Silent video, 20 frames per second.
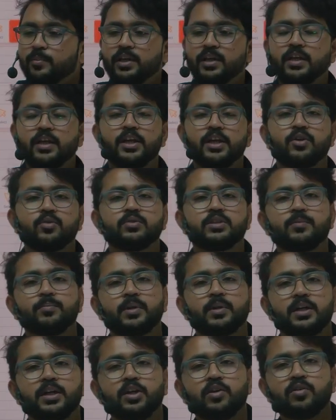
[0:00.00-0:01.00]
key to that
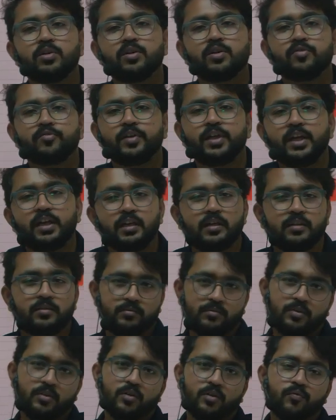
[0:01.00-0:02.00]
particular field,
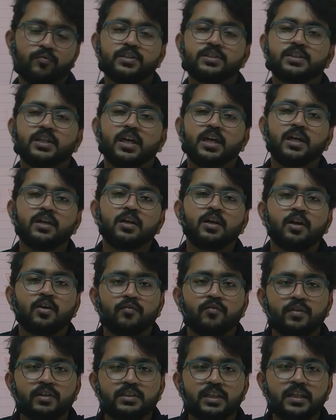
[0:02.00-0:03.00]

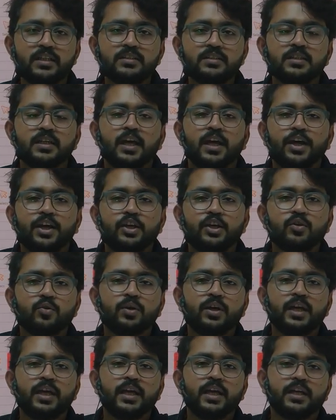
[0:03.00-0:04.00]
which is
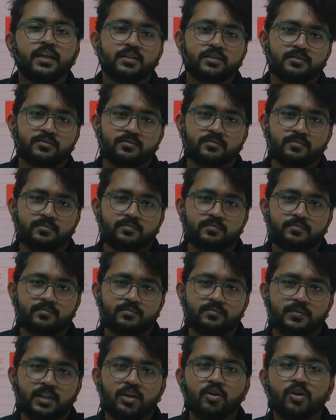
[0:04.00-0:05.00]
unique
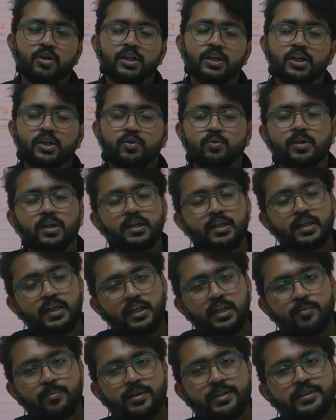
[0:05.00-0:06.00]
according to our
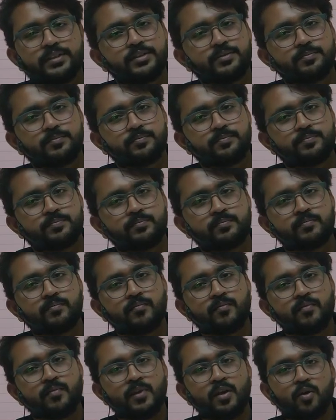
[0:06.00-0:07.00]
database.
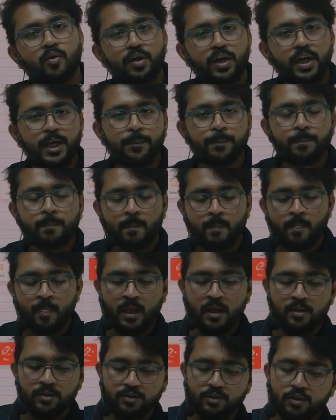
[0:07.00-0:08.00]
Okay,
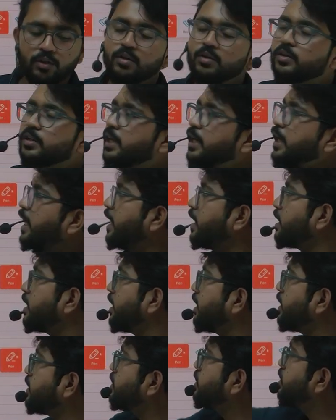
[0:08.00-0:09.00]
so in
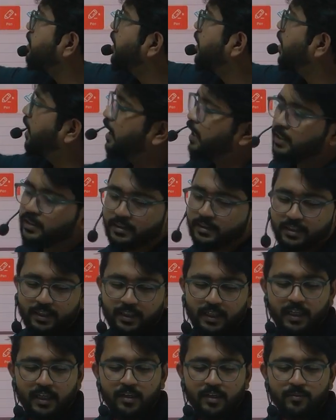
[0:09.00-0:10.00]
this our
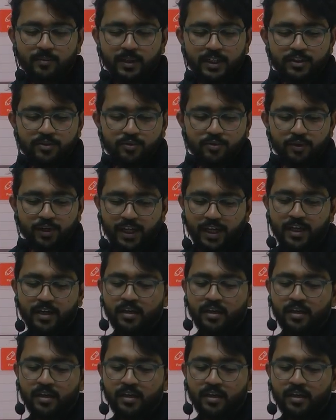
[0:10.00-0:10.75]
serial number is unique,